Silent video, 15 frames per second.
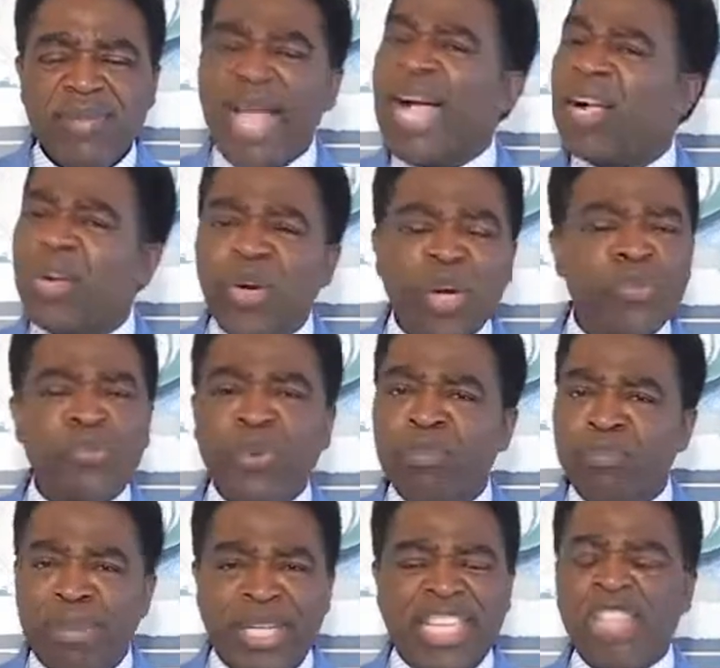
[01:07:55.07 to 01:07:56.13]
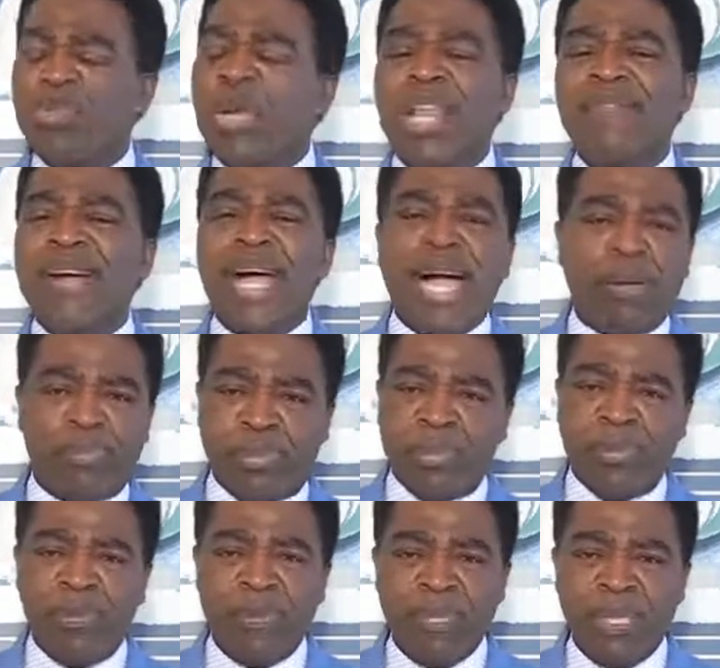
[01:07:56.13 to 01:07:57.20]
and God forbid it will never
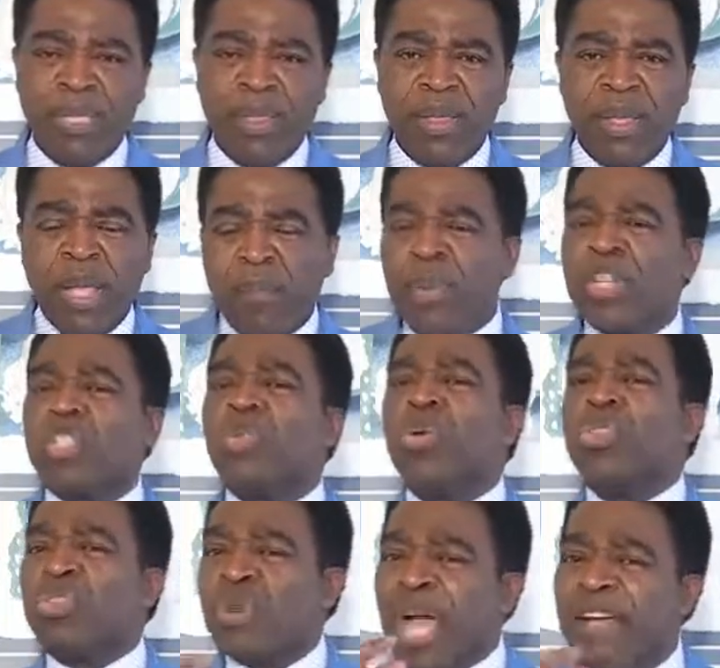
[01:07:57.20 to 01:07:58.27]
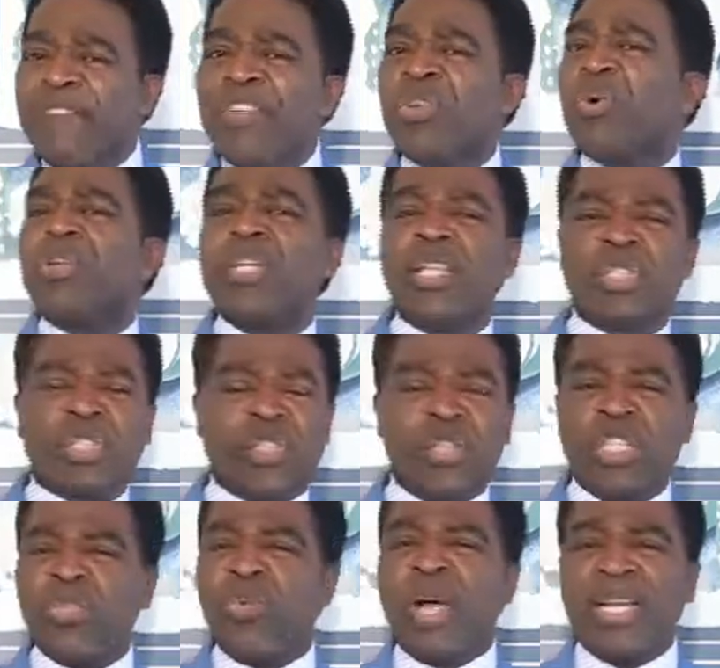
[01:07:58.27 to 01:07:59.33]
happen, but you're driving on the
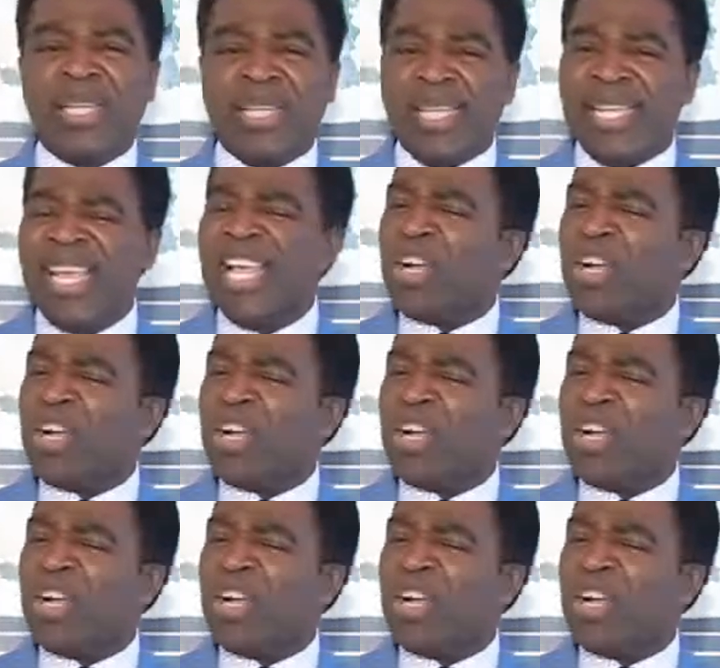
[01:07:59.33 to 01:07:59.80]
street one day,